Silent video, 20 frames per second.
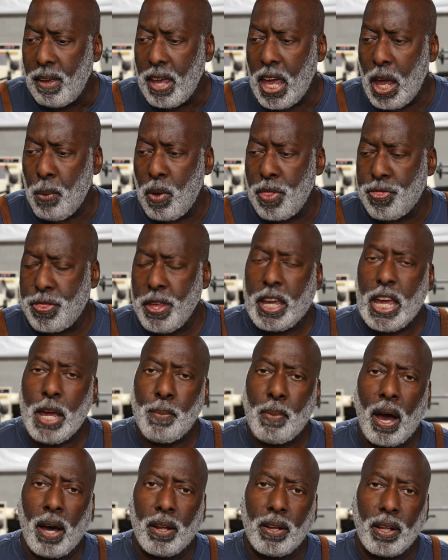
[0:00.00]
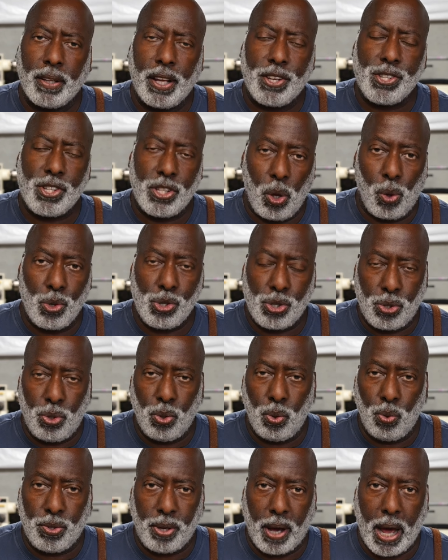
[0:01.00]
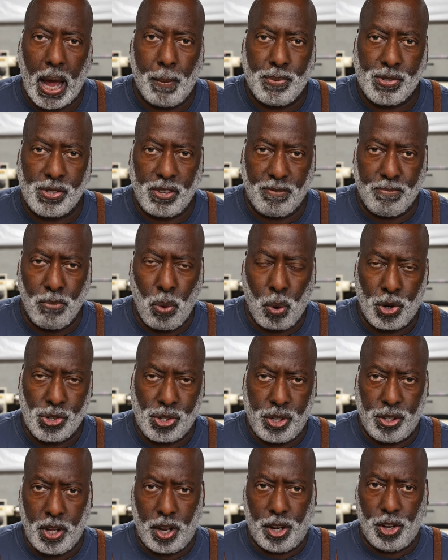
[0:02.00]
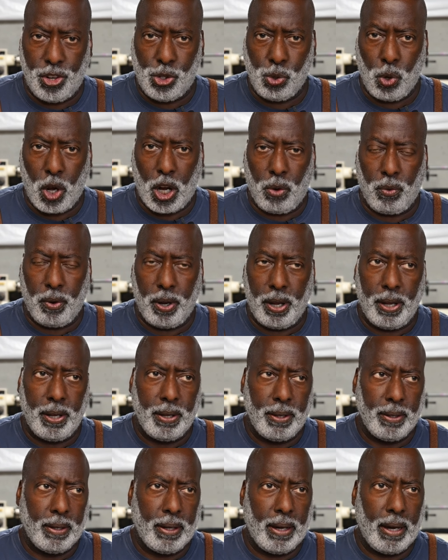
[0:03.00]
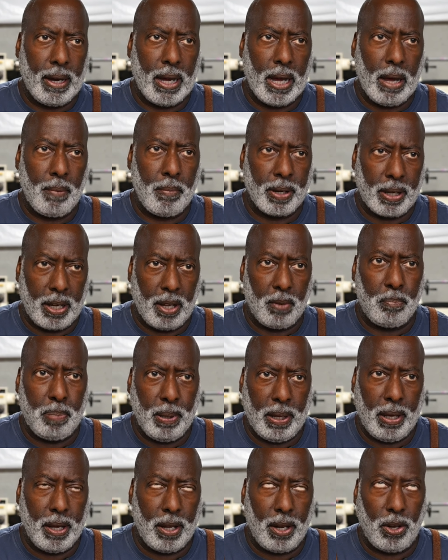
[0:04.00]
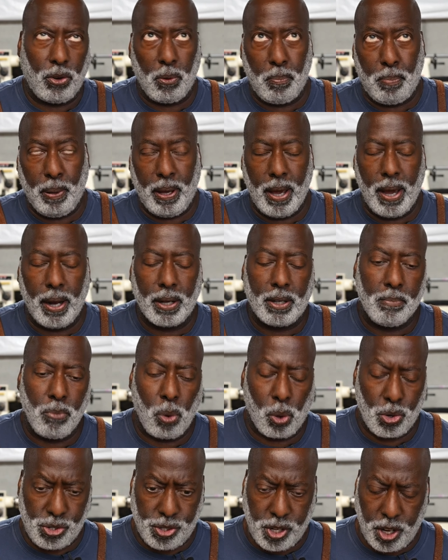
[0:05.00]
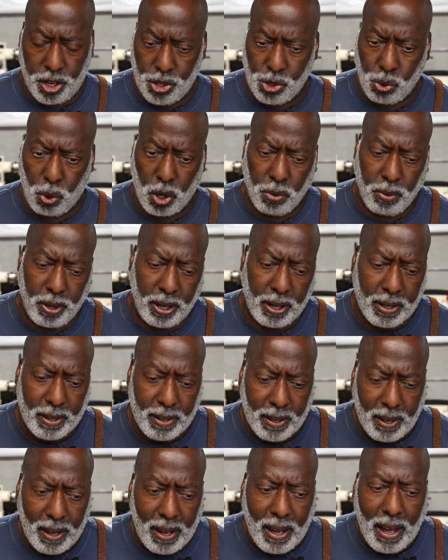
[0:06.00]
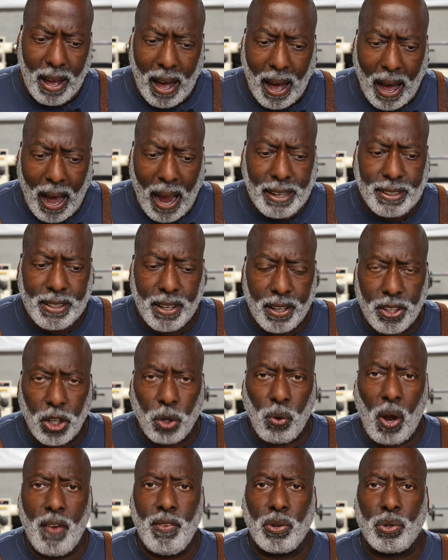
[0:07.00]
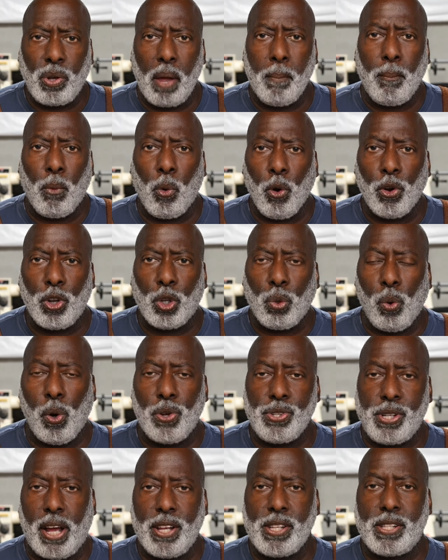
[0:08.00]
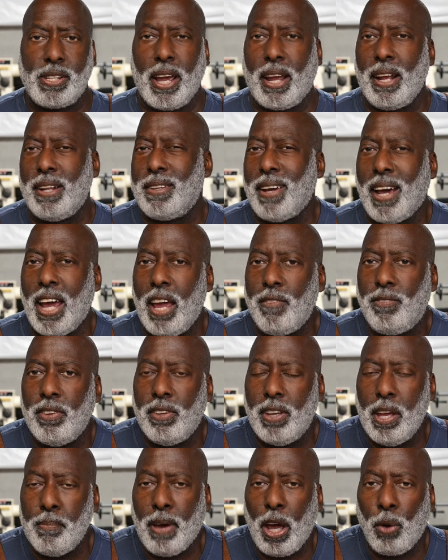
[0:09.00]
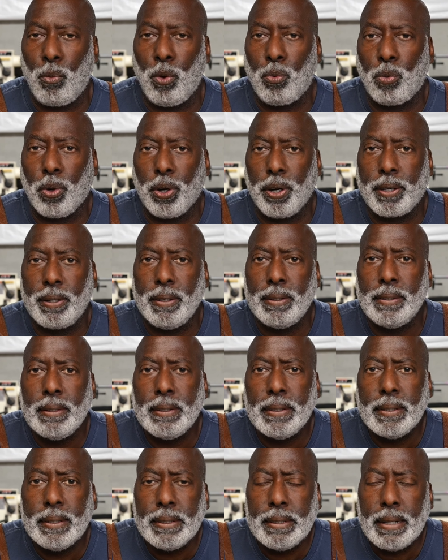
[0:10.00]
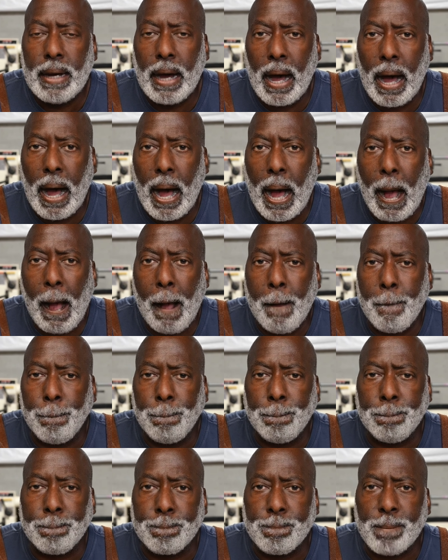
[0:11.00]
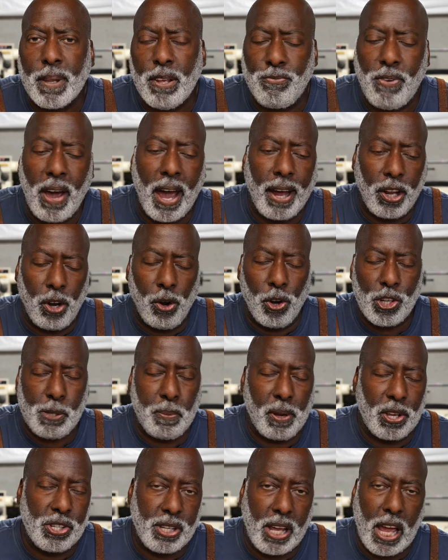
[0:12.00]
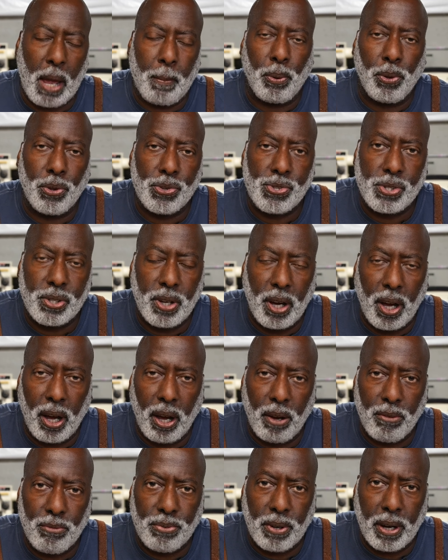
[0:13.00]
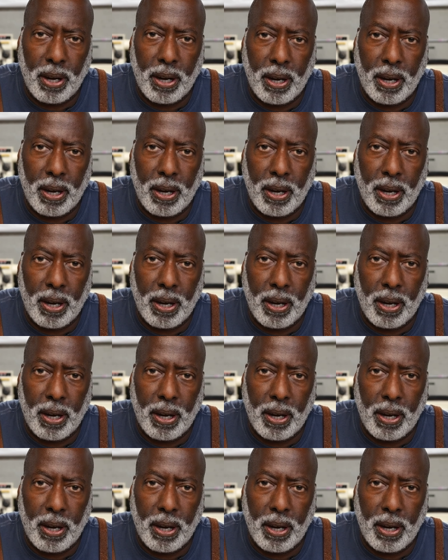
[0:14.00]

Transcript: when thinking about at least those two types of mortise and tenon joinery, again, pinned or pegged mortise and tenon joinery, I tend to gravitate more towards that second type in my woodwork. In fact, here are some examples of